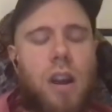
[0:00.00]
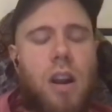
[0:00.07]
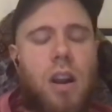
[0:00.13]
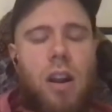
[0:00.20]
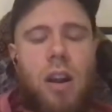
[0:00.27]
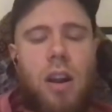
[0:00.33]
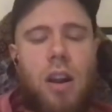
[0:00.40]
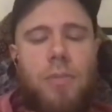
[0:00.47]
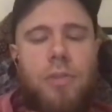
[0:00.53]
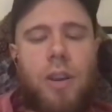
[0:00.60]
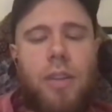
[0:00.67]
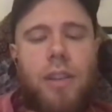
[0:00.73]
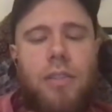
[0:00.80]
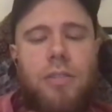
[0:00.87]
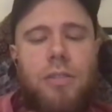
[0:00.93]
sorry, that's
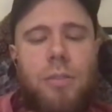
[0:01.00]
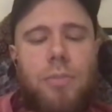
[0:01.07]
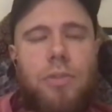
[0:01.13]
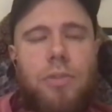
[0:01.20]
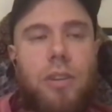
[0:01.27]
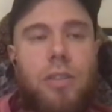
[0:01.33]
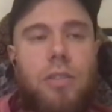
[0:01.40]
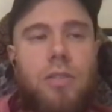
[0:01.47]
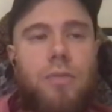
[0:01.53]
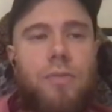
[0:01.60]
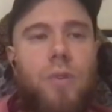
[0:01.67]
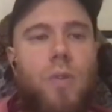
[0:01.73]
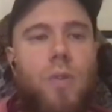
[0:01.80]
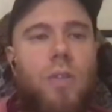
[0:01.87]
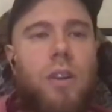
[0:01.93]
subsection 4. I
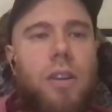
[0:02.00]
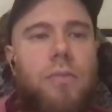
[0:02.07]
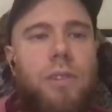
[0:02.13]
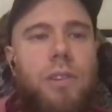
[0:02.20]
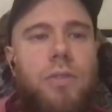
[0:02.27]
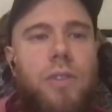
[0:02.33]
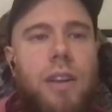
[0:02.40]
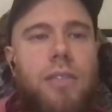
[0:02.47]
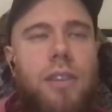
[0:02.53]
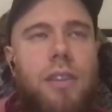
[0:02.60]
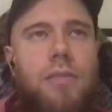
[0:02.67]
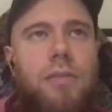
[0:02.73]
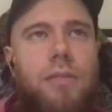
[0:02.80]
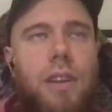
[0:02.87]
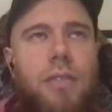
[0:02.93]
retract that
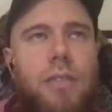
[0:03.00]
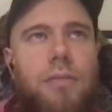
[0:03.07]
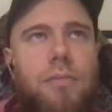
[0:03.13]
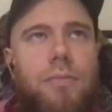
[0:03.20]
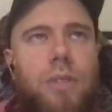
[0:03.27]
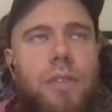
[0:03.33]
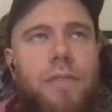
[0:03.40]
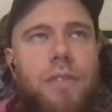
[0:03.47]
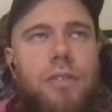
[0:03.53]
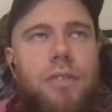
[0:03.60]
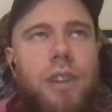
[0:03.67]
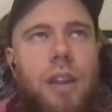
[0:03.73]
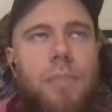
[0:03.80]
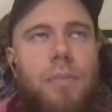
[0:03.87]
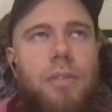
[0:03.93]
previous statement.